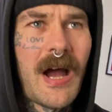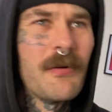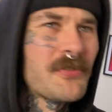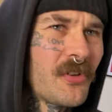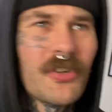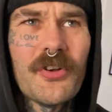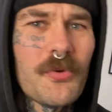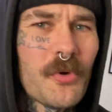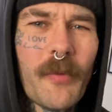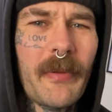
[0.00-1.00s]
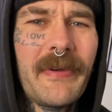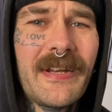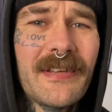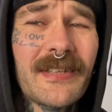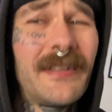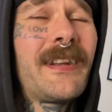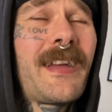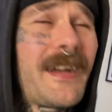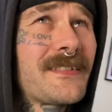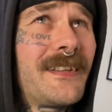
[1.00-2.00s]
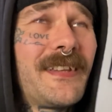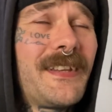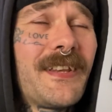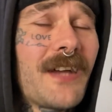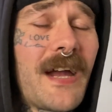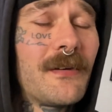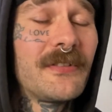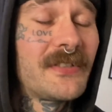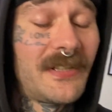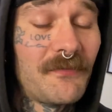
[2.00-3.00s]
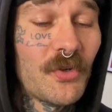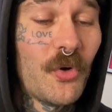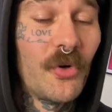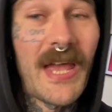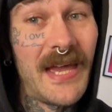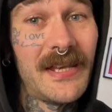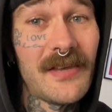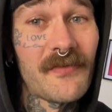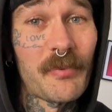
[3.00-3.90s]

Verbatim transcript: I was only gonna do a couple of minutes and then I accidentally did hours. I didn't record any of the